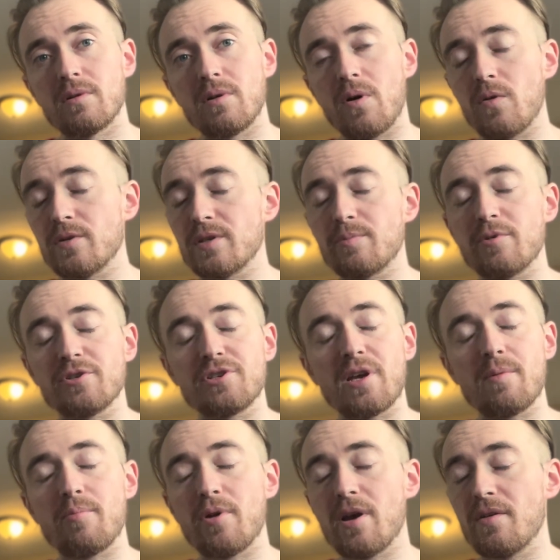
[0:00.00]
Always
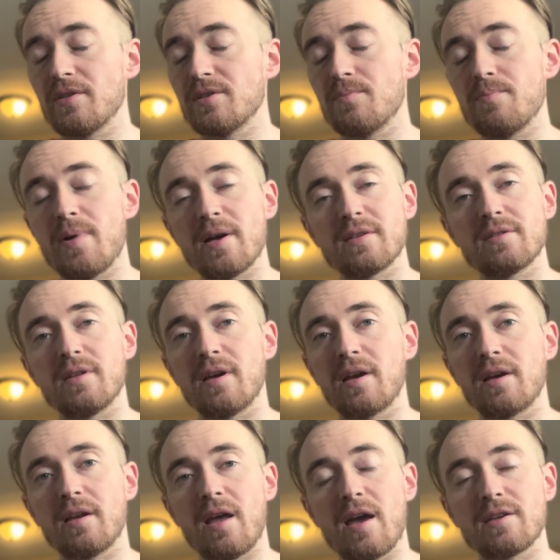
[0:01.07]
appreciate prayer. That's the best thing I
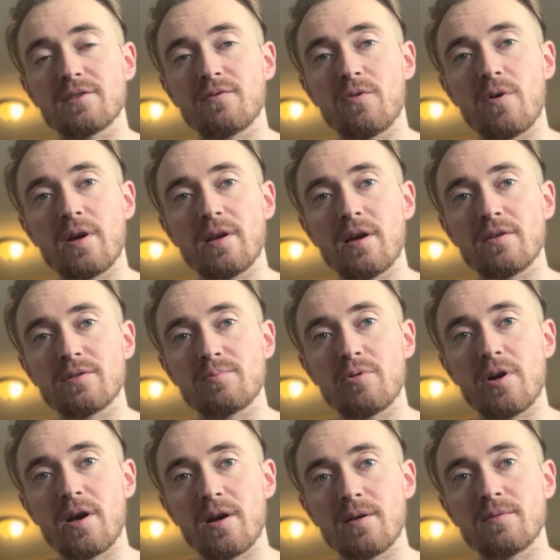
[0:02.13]
can ask for right now is
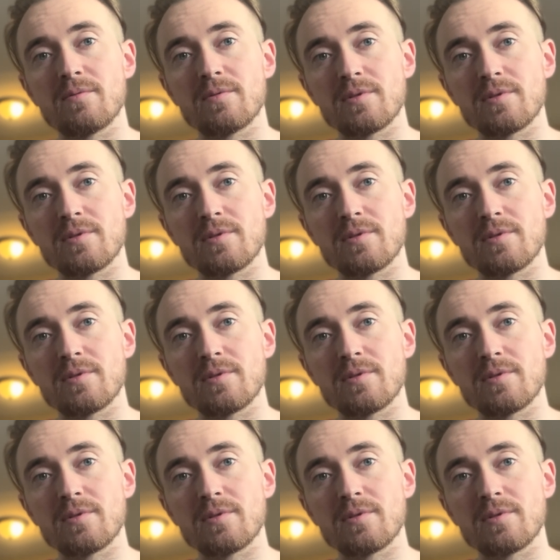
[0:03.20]
prayer.